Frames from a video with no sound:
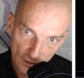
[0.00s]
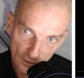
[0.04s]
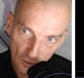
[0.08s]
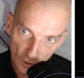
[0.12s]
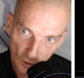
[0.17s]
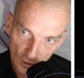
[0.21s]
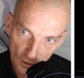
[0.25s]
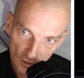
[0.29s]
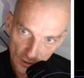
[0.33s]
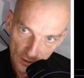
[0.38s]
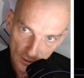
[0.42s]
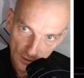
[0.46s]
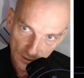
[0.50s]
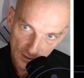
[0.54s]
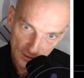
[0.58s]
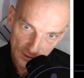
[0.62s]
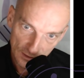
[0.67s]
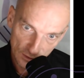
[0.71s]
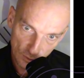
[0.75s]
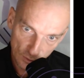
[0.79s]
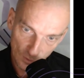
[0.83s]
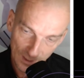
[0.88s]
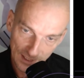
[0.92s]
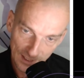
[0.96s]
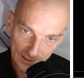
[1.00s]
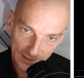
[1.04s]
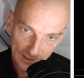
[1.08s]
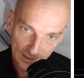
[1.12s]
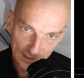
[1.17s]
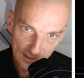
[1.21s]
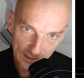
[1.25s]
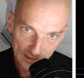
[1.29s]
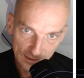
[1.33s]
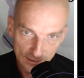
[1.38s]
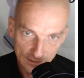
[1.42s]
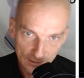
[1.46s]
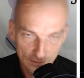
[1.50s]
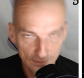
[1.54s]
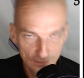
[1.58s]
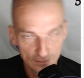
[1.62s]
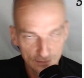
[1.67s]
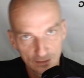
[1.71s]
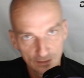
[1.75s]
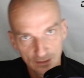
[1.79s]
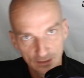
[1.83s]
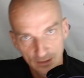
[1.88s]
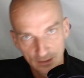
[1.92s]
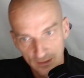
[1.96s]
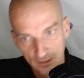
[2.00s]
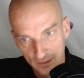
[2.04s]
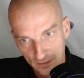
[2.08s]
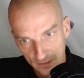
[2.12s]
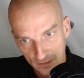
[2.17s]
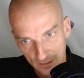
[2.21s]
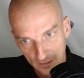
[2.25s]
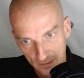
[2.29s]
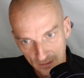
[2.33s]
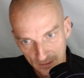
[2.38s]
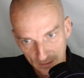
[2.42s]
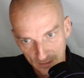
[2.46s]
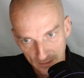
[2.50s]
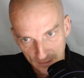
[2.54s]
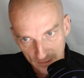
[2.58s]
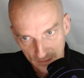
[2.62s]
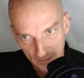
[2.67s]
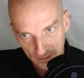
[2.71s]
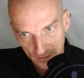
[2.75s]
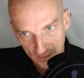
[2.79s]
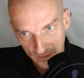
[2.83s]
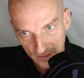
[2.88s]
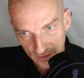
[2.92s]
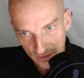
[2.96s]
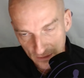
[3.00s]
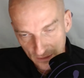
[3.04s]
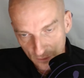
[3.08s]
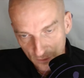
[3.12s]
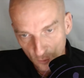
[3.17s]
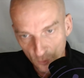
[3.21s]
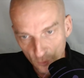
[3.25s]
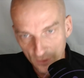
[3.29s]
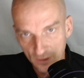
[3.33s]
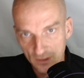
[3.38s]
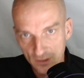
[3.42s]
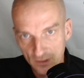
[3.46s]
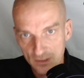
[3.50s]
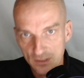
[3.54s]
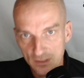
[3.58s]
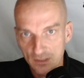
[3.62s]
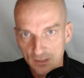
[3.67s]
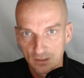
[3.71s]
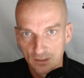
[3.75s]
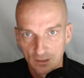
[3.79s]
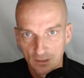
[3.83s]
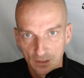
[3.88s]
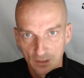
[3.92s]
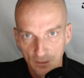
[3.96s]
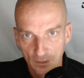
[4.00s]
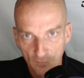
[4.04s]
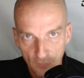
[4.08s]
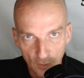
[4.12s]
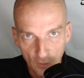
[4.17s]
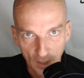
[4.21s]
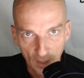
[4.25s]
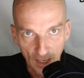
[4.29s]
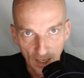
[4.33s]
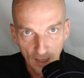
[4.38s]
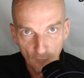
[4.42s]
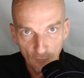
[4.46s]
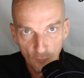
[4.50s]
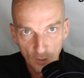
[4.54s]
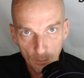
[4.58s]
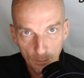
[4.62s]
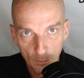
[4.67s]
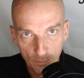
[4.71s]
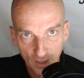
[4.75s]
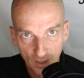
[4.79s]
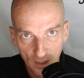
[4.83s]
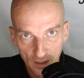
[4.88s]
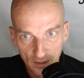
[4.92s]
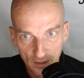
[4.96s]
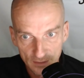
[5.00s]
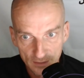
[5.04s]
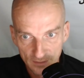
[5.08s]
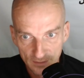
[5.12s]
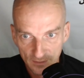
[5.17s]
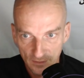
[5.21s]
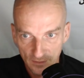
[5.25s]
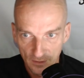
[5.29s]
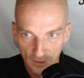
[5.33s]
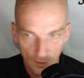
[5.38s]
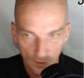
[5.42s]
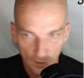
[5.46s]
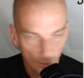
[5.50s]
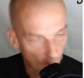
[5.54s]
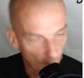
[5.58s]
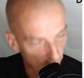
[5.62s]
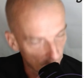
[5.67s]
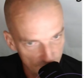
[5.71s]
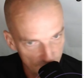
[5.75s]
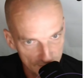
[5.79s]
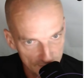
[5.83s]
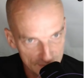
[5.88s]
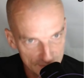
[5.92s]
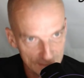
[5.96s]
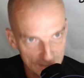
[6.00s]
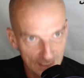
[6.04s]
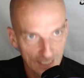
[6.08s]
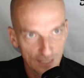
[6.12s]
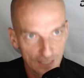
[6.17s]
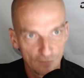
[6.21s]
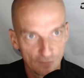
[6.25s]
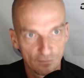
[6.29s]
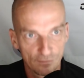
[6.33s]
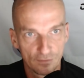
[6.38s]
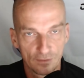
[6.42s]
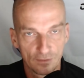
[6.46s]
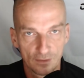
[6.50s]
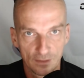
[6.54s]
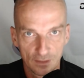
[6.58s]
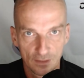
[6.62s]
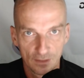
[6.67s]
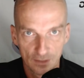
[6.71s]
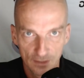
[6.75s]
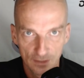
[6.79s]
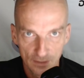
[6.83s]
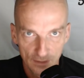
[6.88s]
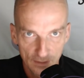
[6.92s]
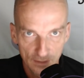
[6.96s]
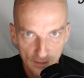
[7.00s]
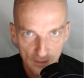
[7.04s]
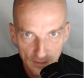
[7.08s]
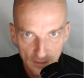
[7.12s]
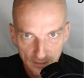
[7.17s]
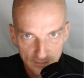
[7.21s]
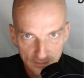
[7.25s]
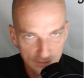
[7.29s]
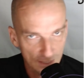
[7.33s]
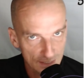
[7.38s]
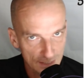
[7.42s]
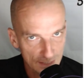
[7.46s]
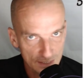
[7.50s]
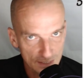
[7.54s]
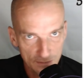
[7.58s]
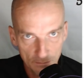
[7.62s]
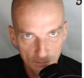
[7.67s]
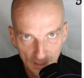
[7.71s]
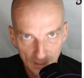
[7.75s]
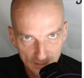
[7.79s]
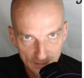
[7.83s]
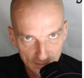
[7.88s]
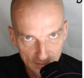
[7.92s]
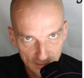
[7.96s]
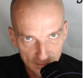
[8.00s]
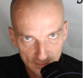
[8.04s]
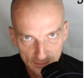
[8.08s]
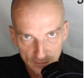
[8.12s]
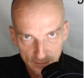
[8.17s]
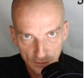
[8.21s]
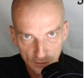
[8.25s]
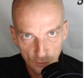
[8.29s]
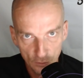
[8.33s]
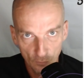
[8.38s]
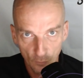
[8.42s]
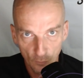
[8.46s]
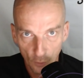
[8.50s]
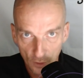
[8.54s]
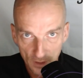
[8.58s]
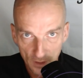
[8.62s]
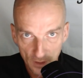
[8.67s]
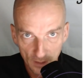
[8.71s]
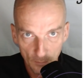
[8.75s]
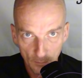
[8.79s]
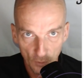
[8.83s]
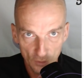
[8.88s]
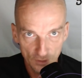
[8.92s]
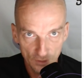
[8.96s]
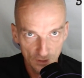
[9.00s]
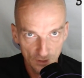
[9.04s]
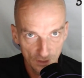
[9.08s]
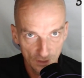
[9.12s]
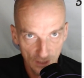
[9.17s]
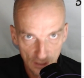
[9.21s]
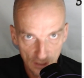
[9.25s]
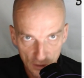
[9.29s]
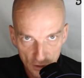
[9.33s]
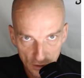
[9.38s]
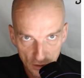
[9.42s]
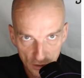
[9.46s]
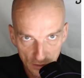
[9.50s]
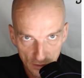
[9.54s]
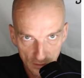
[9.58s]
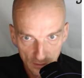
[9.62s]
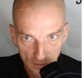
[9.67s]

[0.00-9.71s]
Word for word: dog train here, he do this for every part of his life. Doesn't matter, you walk him on the leash,